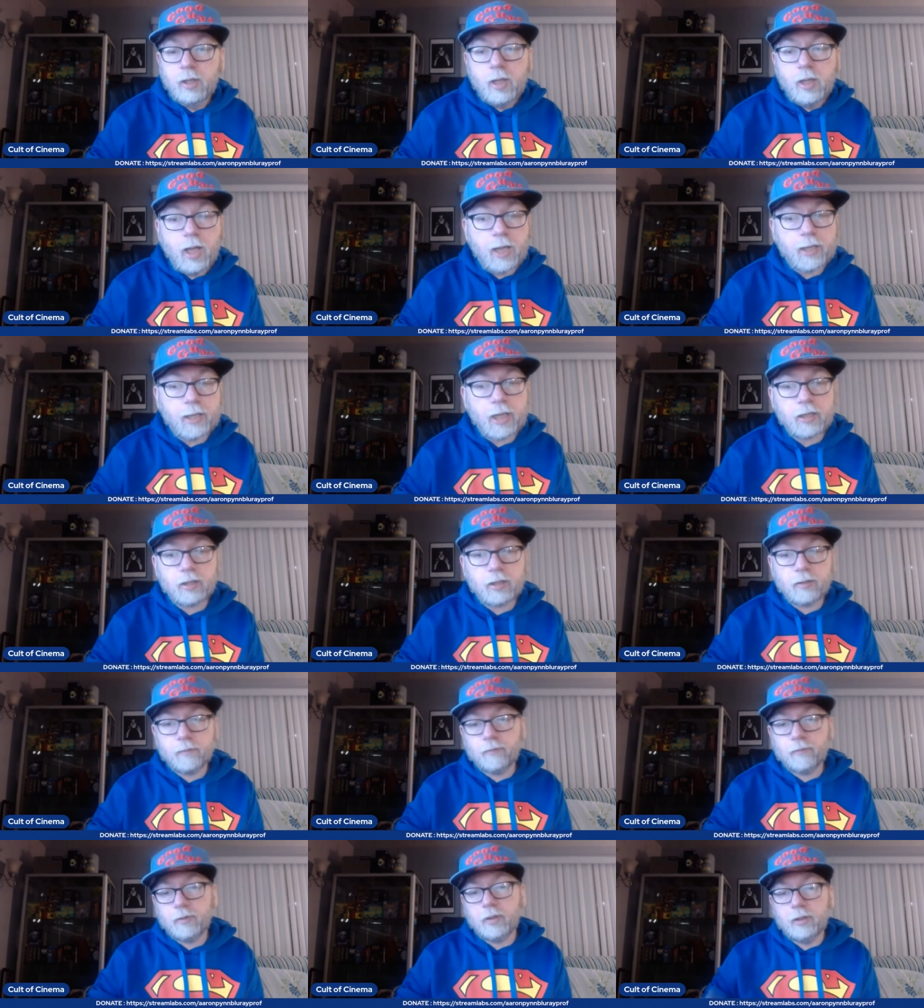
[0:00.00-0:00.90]
I got it.
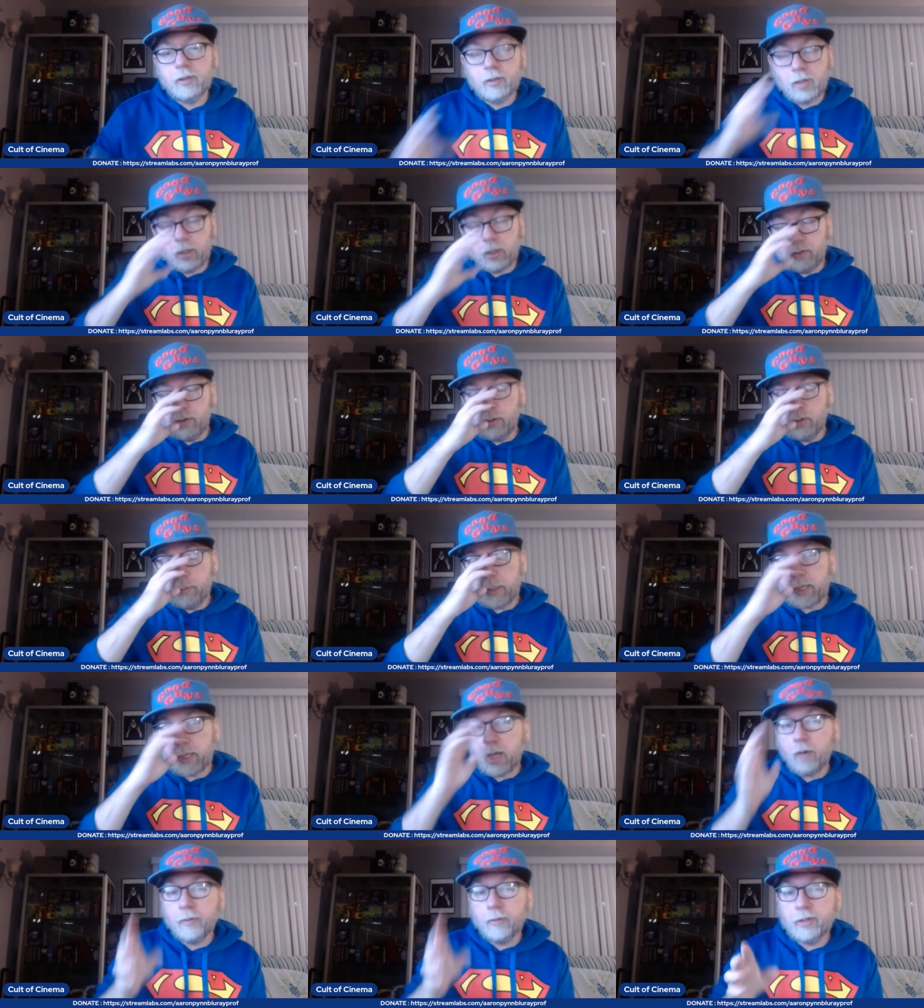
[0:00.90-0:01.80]
New
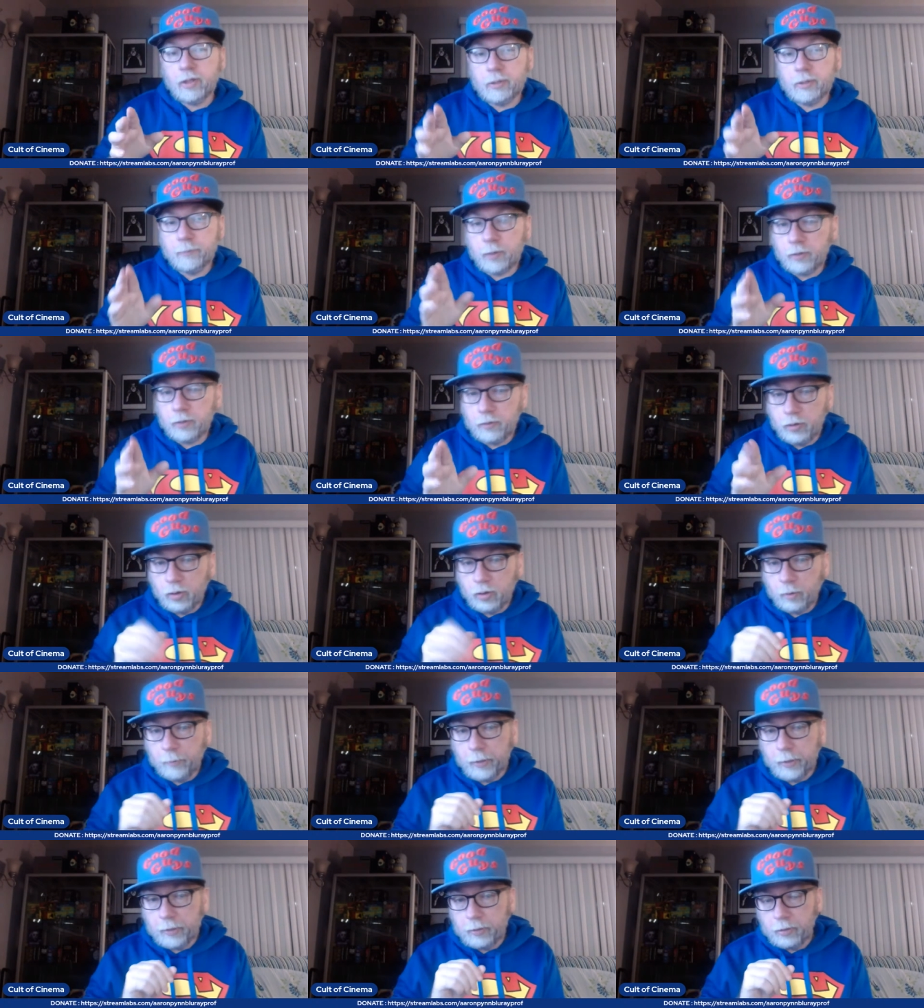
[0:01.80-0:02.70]
mic always sounds better than
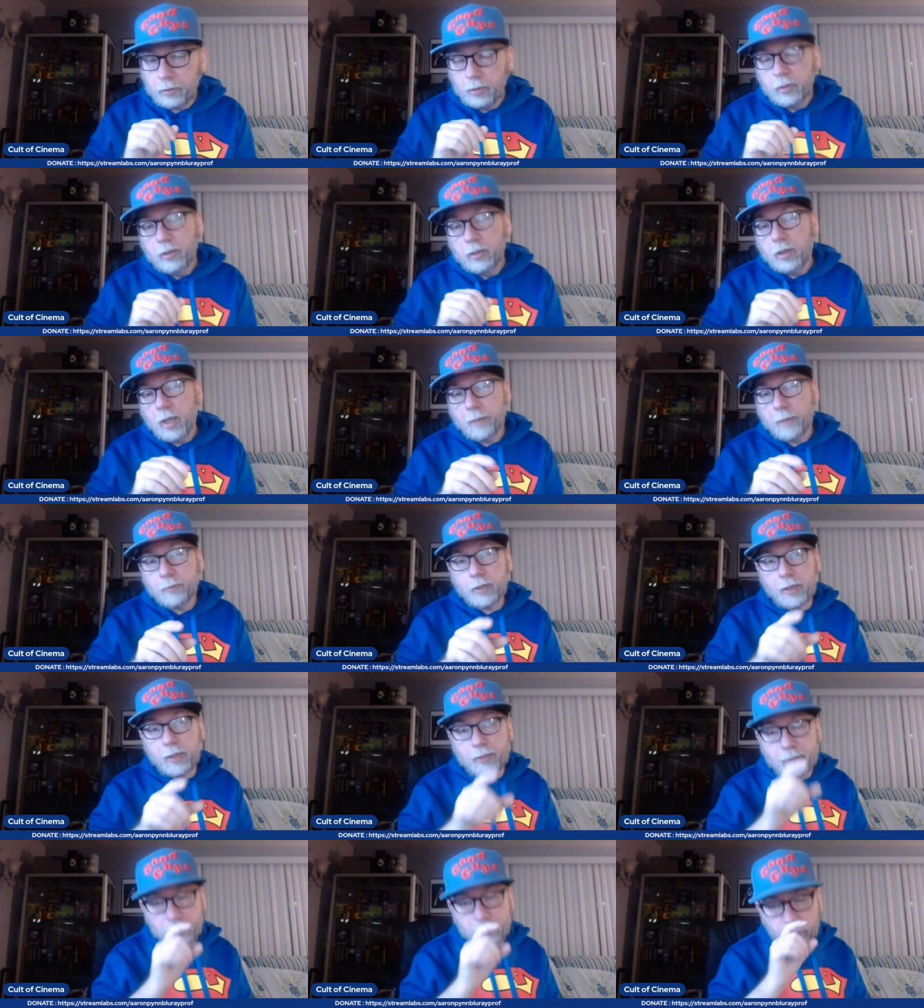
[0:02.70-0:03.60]
no mic.
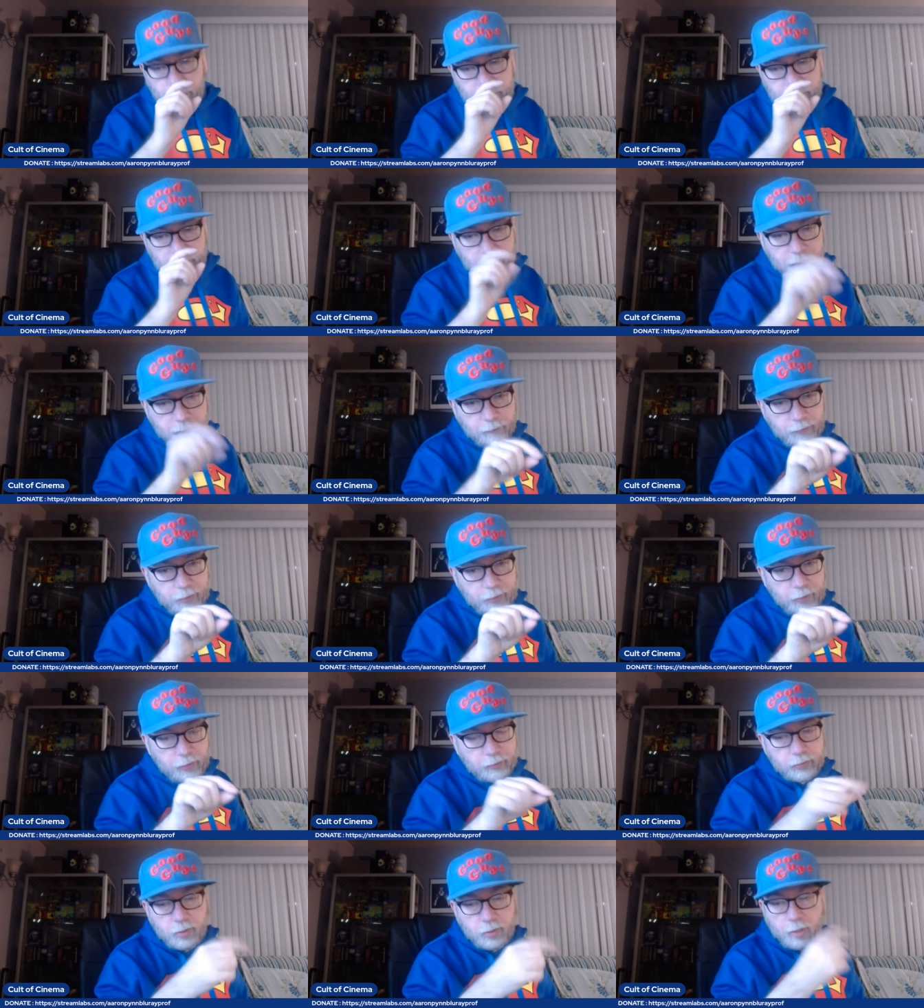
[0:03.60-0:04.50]
I need to recheck the
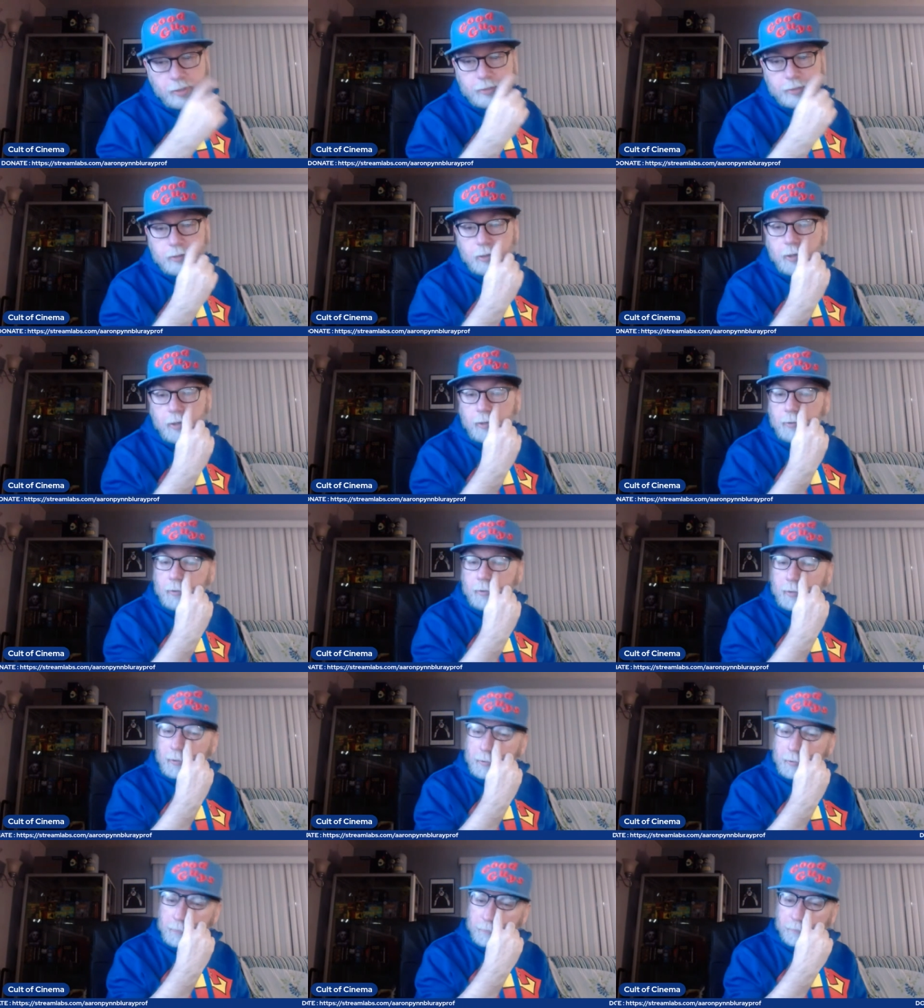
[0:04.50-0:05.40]
video, so I'll let you
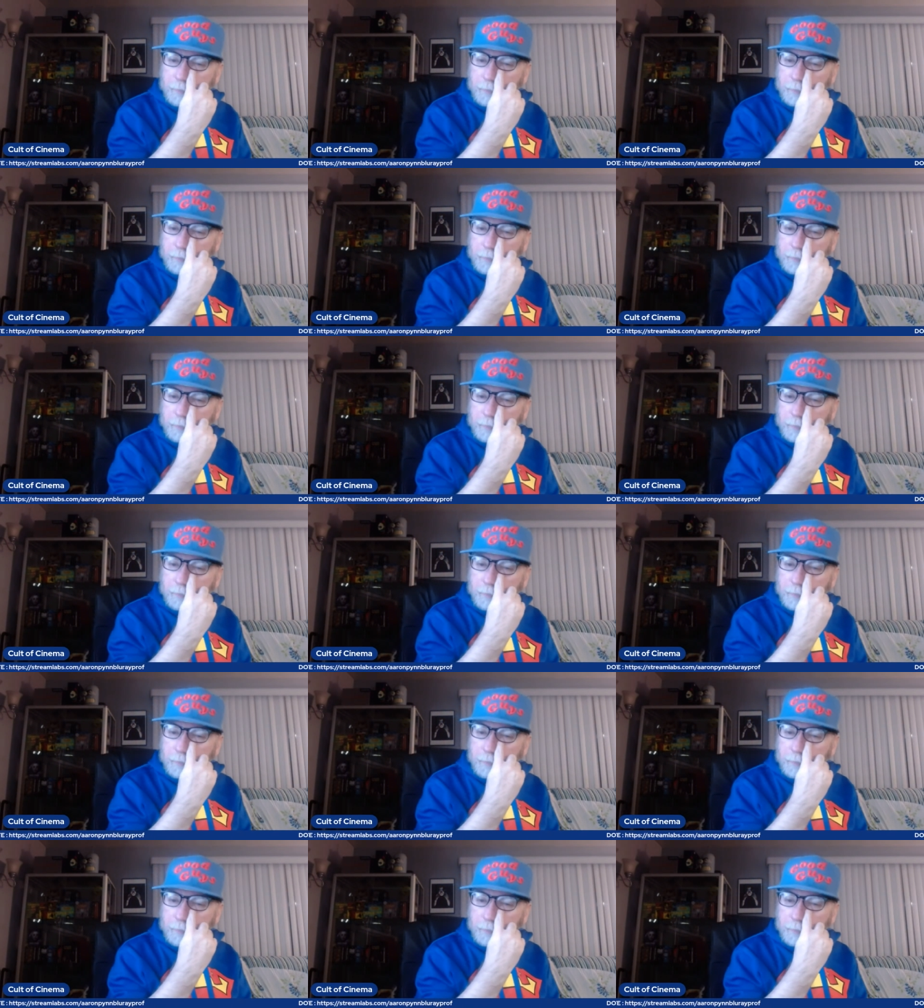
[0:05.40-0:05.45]
know.